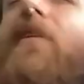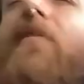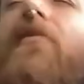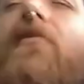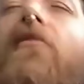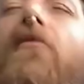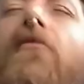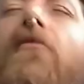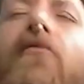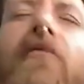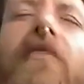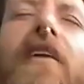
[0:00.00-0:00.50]

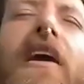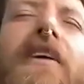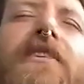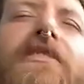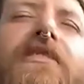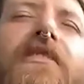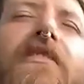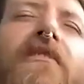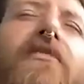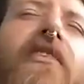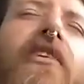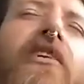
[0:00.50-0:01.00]

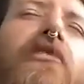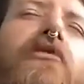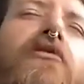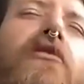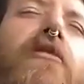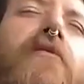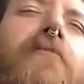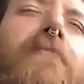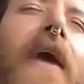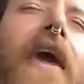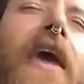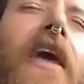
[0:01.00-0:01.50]
associations that you
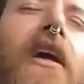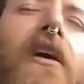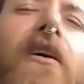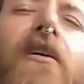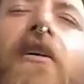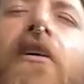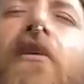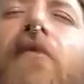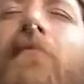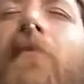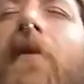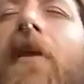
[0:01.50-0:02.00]
can make.
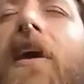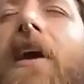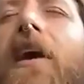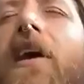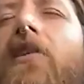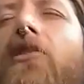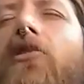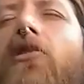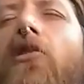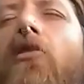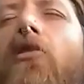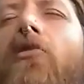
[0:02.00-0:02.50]
But
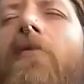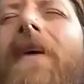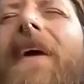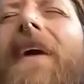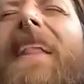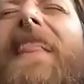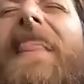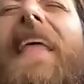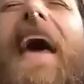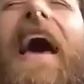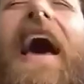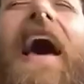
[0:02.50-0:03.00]
again, don't get
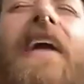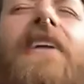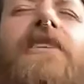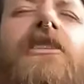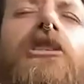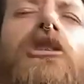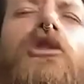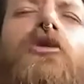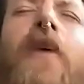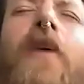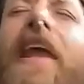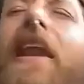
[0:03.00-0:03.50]

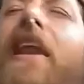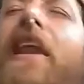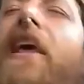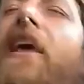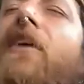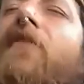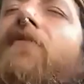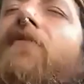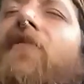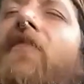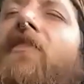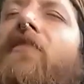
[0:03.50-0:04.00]
attached to any
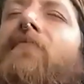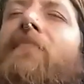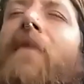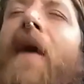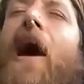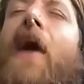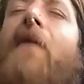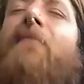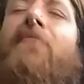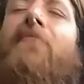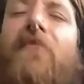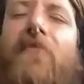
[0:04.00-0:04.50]
of these
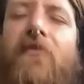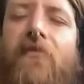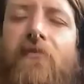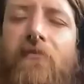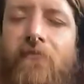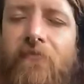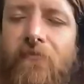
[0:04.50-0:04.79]
maps.